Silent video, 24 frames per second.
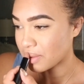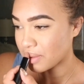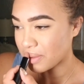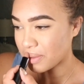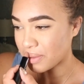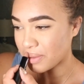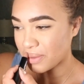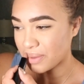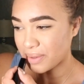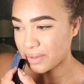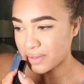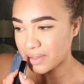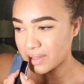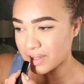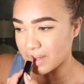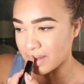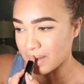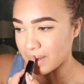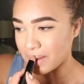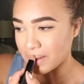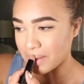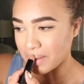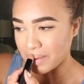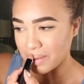Ooh,
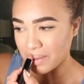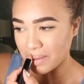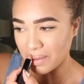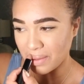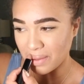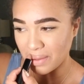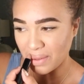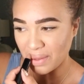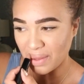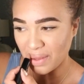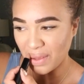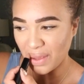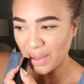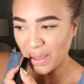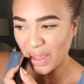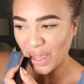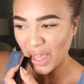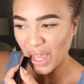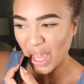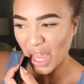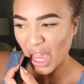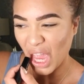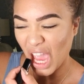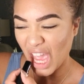see?
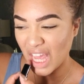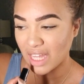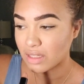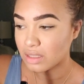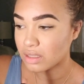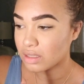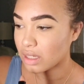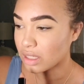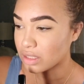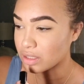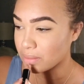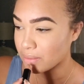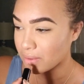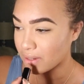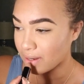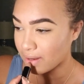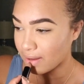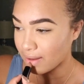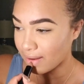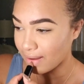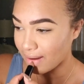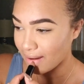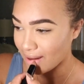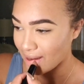Such a pretty
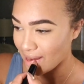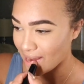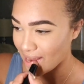color.